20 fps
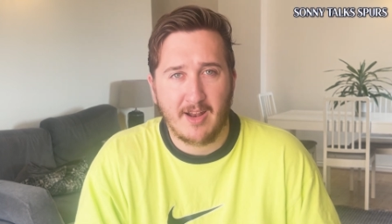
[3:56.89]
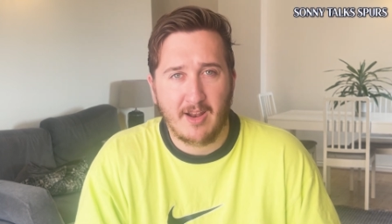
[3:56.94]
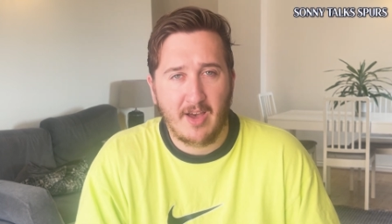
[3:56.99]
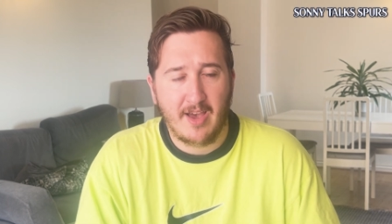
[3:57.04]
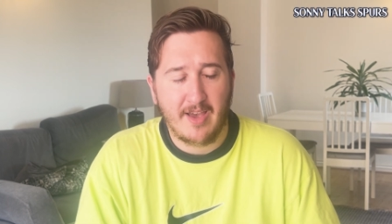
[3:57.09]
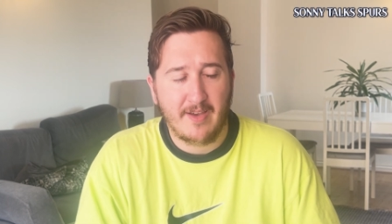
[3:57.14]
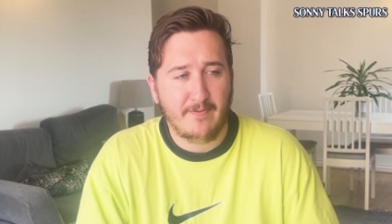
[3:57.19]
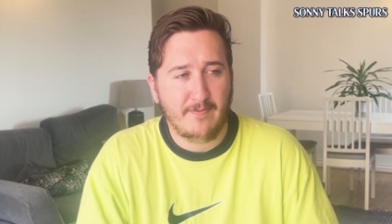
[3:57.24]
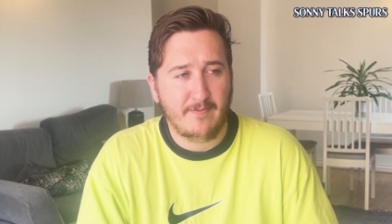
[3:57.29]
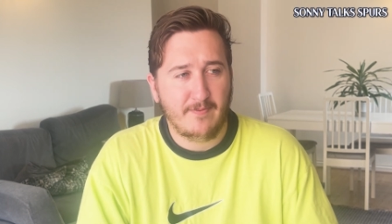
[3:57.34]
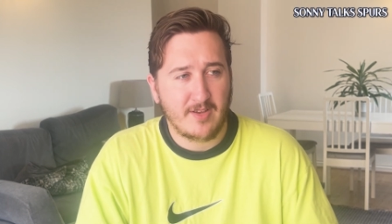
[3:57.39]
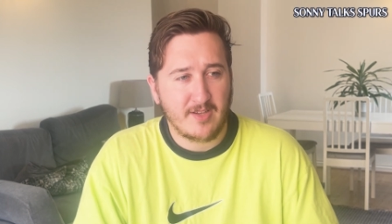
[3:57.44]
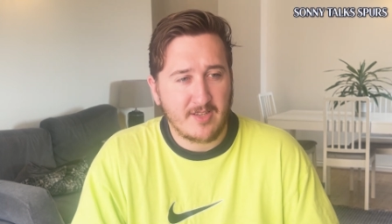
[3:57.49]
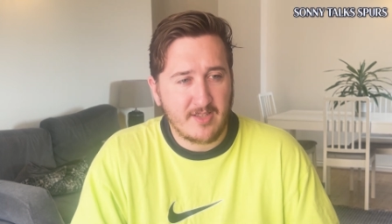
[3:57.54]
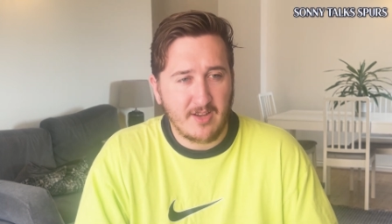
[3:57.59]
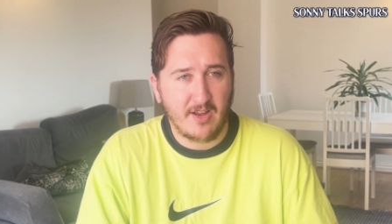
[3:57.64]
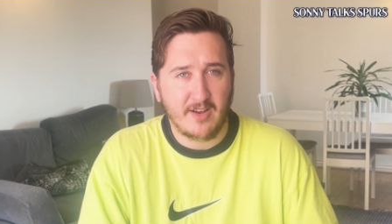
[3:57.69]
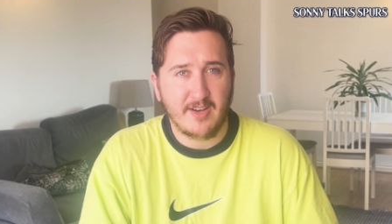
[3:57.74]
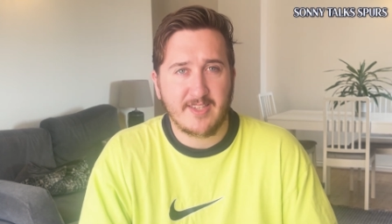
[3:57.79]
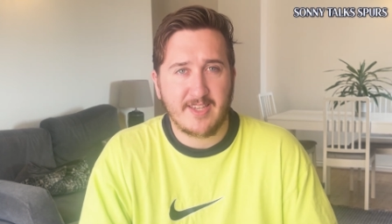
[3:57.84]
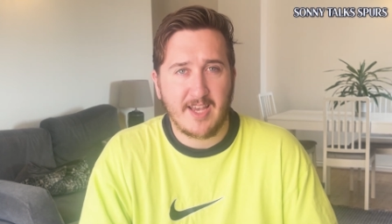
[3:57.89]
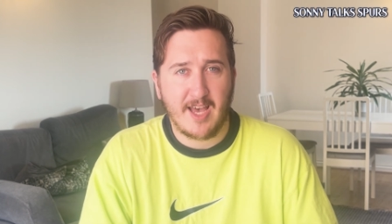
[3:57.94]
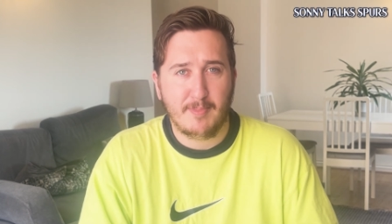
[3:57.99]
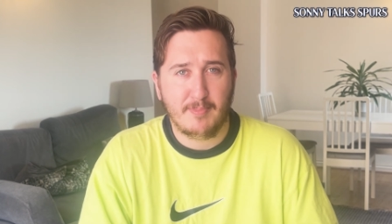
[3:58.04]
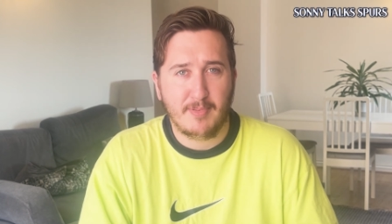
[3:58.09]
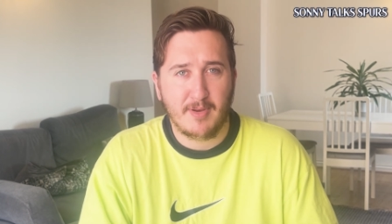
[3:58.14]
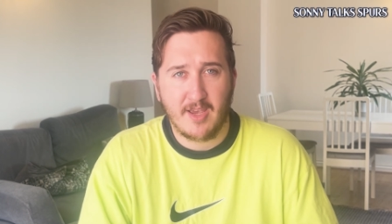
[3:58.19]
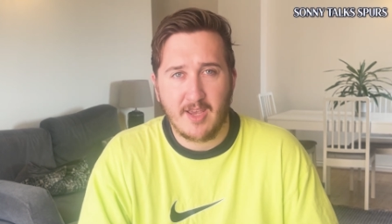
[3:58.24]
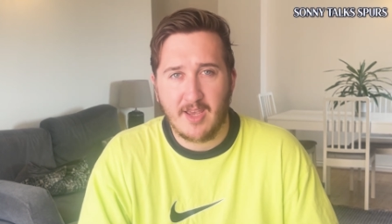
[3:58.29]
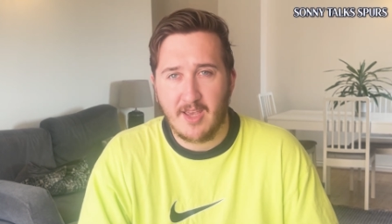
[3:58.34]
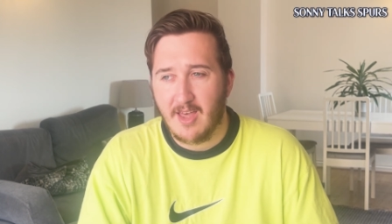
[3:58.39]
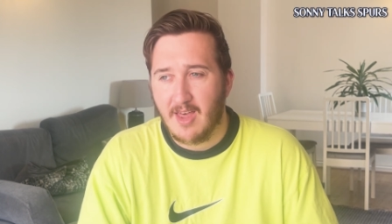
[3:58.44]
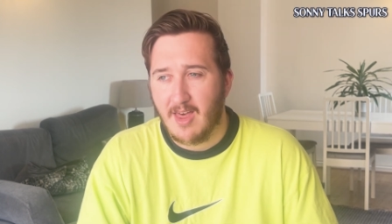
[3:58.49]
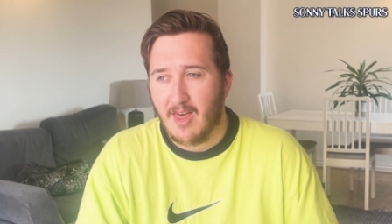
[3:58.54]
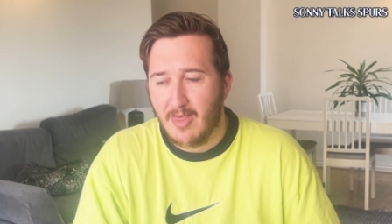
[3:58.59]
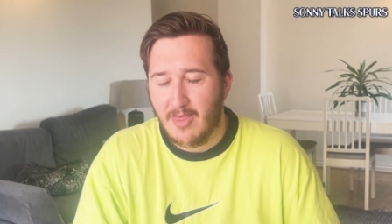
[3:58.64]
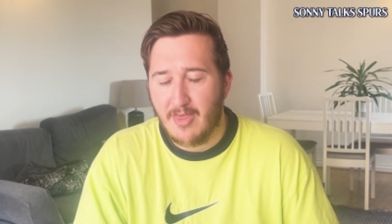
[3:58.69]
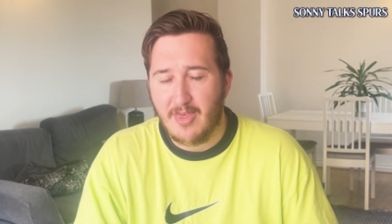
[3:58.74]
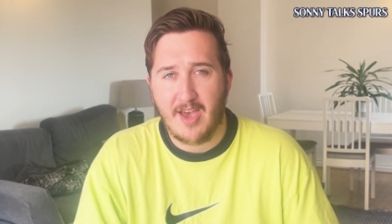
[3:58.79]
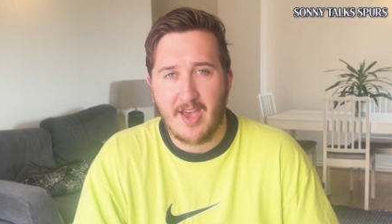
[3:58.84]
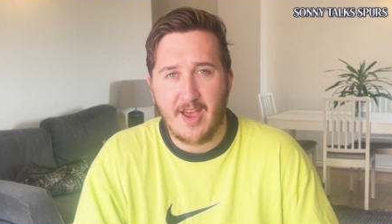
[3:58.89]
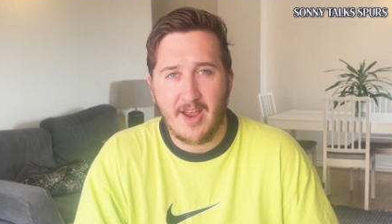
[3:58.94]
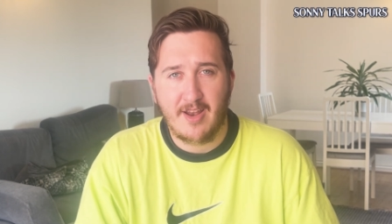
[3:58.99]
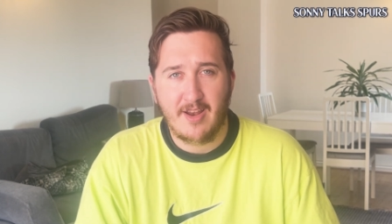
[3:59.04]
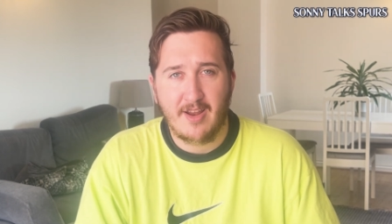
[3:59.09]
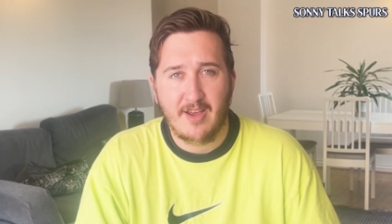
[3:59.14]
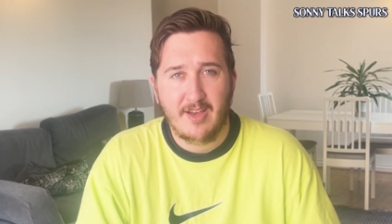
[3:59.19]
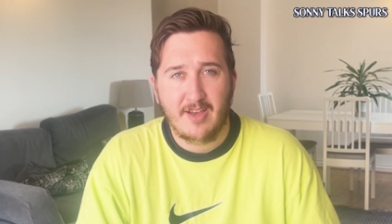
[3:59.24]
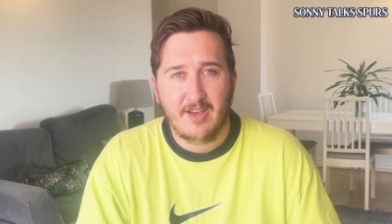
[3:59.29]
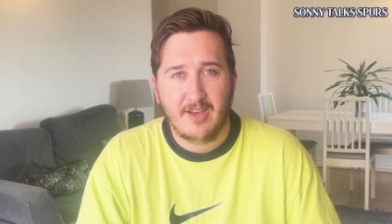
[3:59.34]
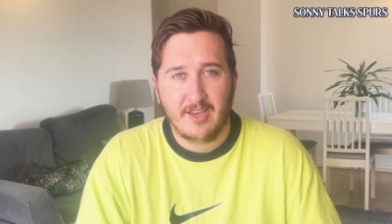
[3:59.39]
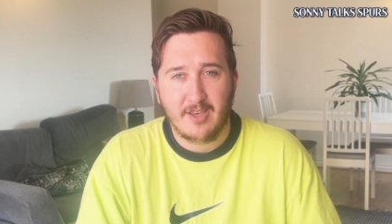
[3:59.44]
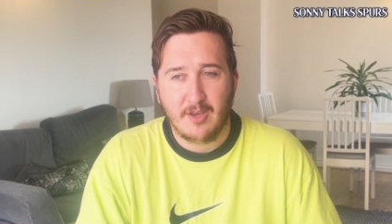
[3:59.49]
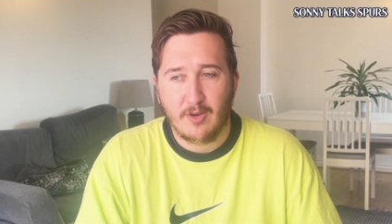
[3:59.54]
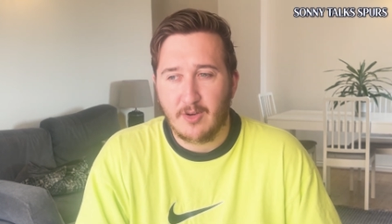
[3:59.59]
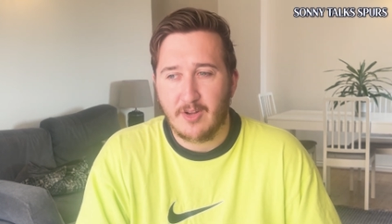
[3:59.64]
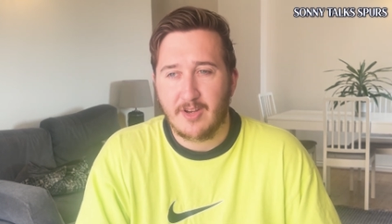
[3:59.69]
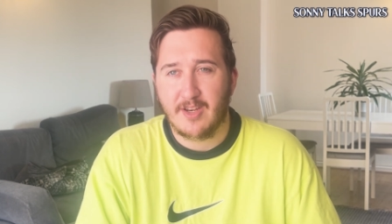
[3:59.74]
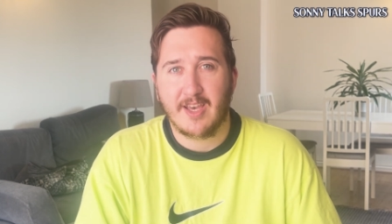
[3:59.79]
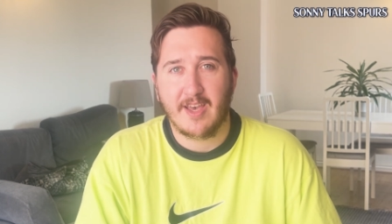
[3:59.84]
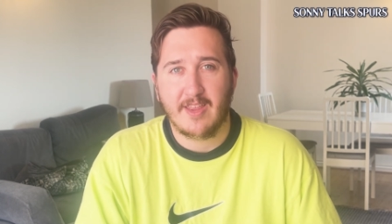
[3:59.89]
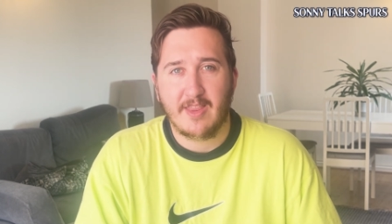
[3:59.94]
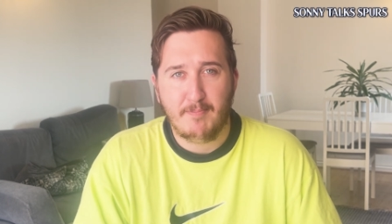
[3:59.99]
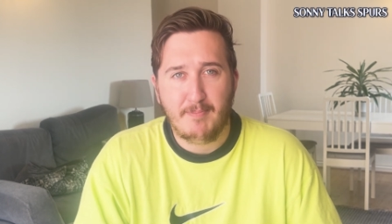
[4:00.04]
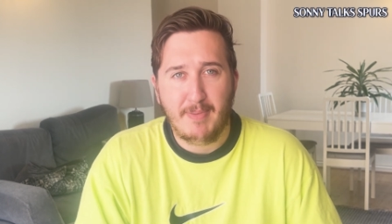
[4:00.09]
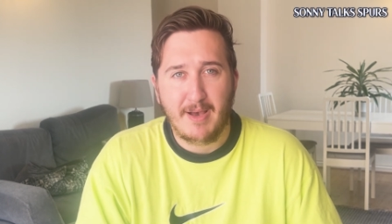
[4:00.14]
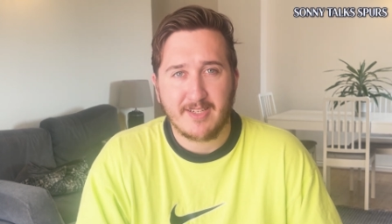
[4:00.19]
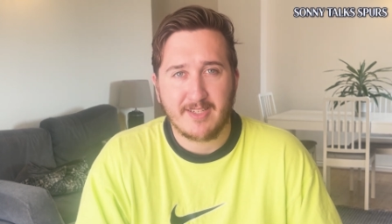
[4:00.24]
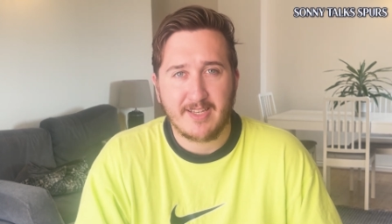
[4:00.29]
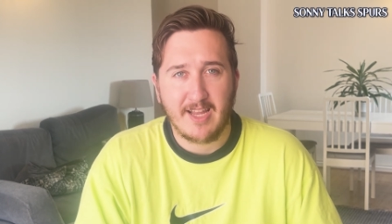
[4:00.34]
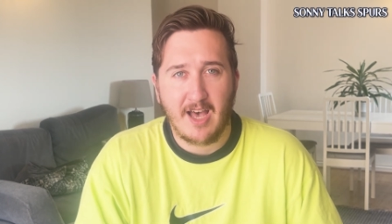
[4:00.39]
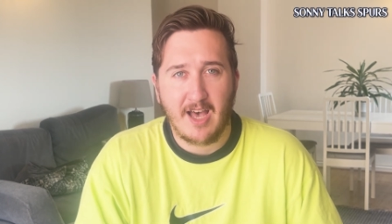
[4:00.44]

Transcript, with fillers: Like, if Son is happy, then you're going to get the best